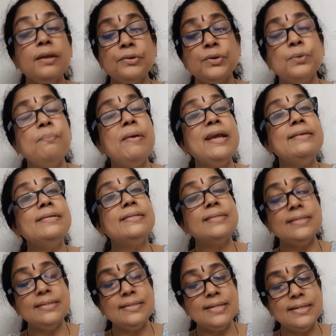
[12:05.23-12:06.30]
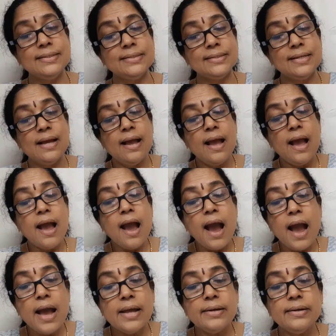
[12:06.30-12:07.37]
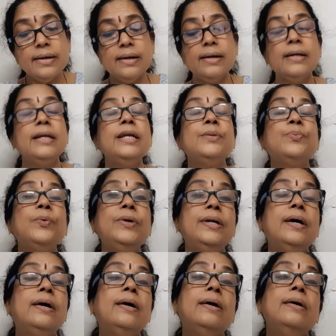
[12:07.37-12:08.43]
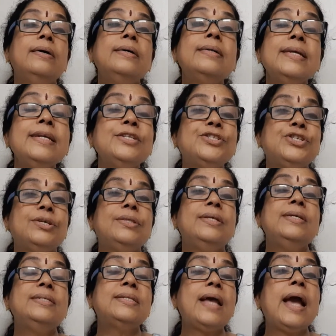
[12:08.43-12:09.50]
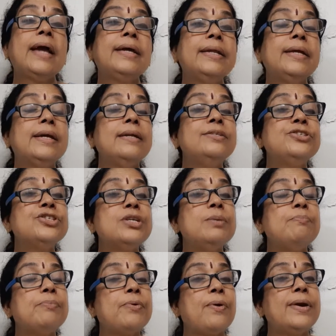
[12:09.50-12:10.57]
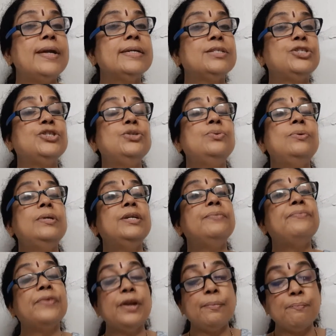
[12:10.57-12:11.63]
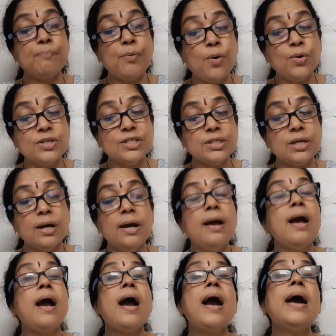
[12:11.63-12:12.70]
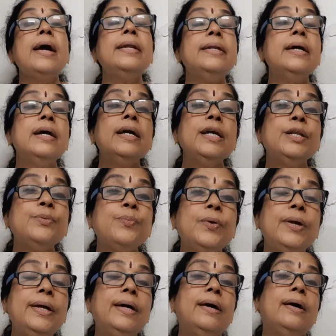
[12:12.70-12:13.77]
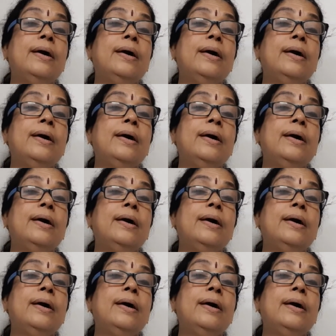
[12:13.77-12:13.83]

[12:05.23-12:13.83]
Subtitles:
to major cities, and it would reach these agricultural products to different ports, and it would